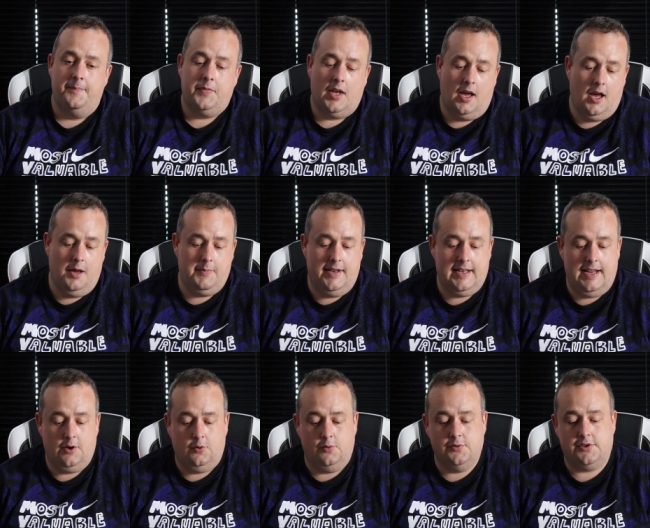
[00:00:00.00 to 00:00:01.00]
Um, and then
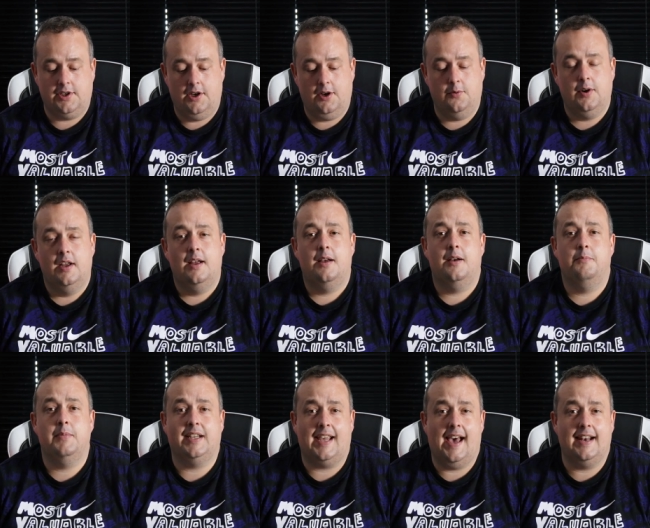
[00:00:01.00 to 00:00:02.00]
also
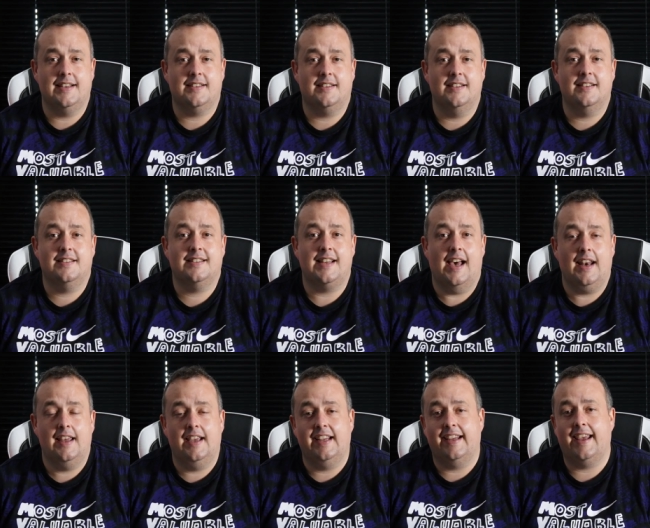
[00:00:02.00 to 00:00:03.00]
Mac Allister,
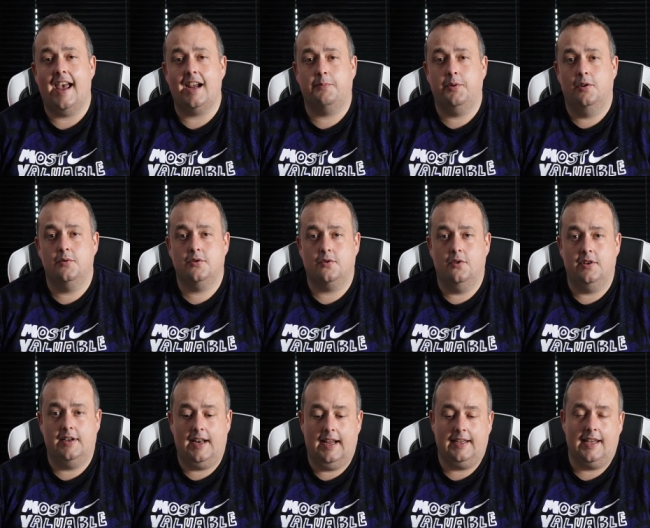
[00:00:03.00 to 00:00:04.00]
Salah, and Gakpo scored
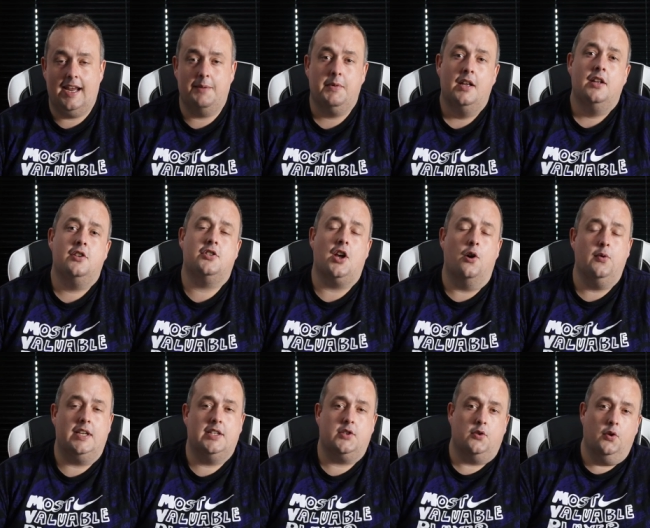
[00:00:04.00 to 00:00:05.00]
in that game.
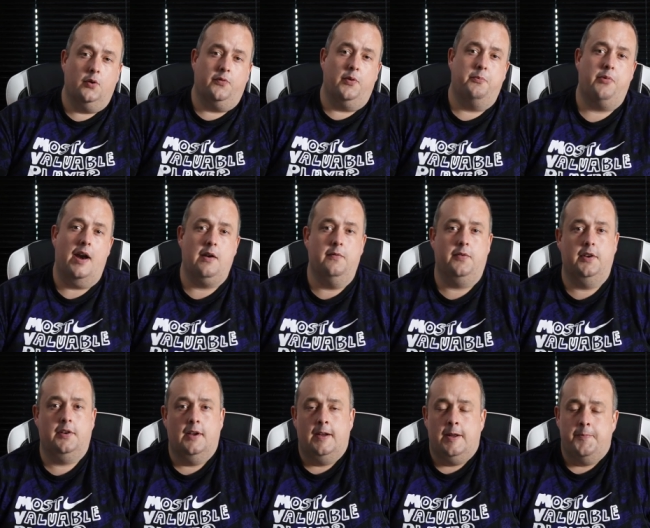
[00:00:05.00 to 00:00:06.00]
Toney scored for
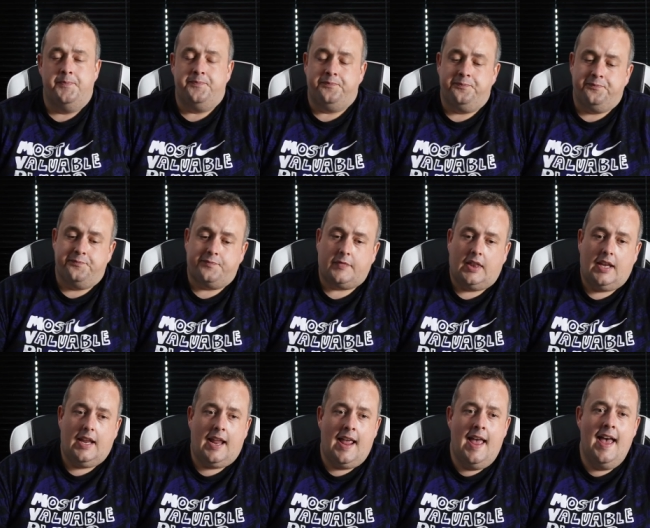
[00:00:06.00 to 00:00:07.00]
Brentford.
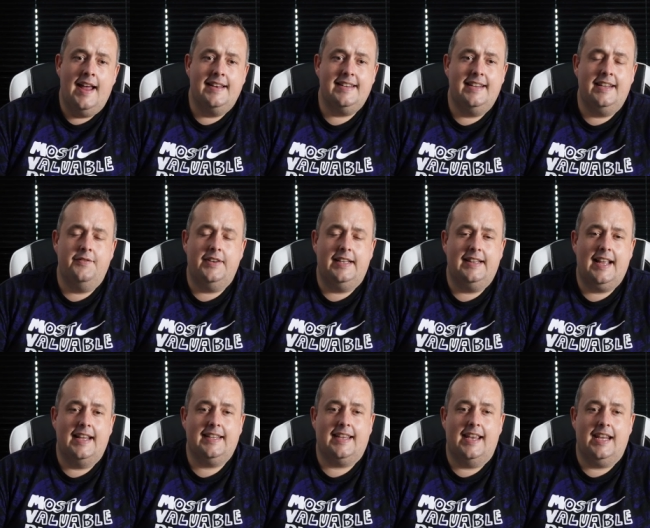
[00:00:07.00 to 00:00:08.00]
And even in
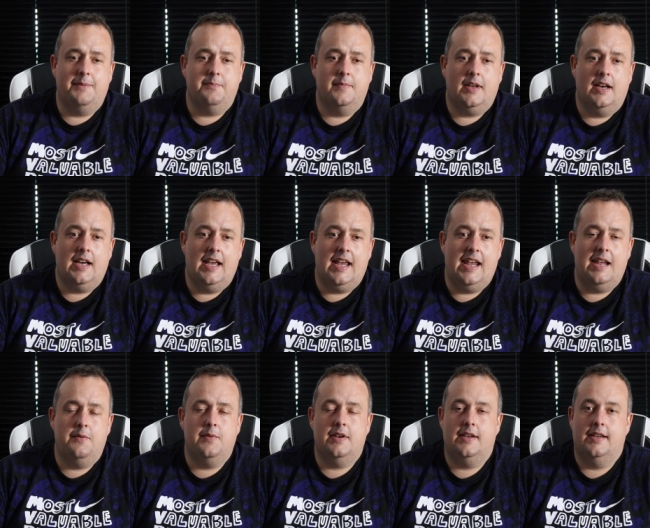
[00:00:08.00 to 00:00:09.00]
that game,
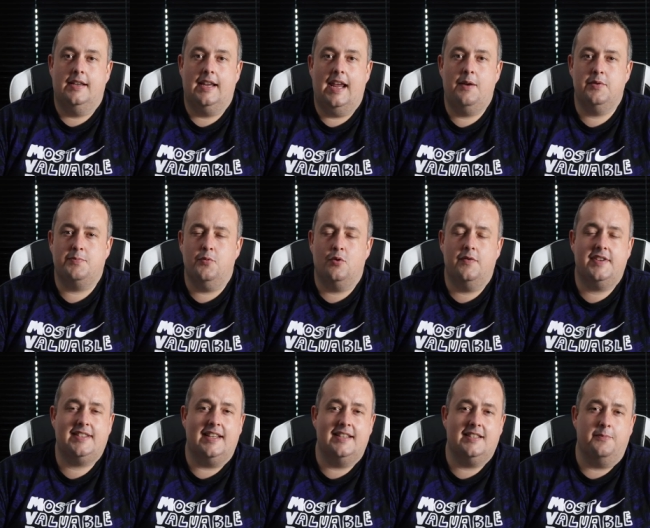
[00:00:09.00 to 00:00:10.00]
it it was more of a
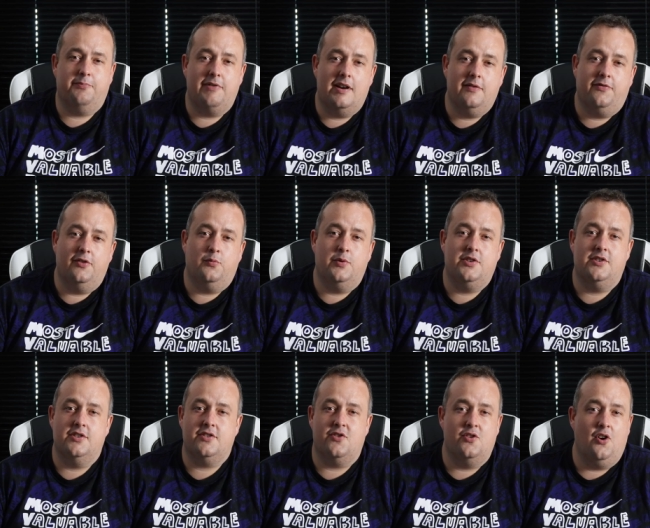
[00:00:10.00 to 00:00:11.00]
sense that Brentford were
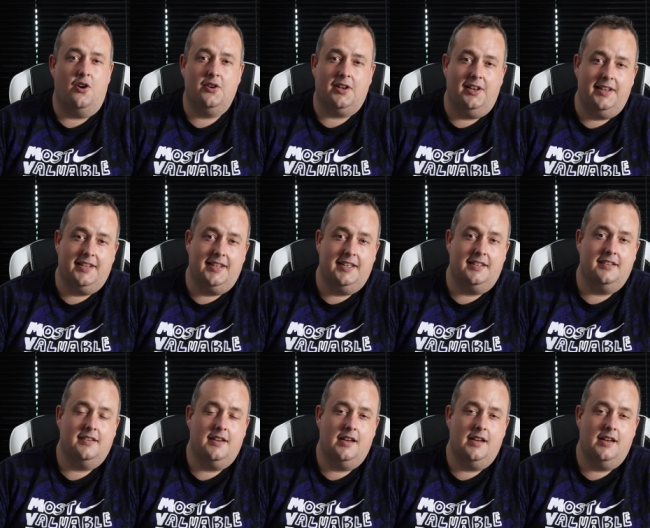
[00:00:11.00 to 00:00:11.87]
just not clicking.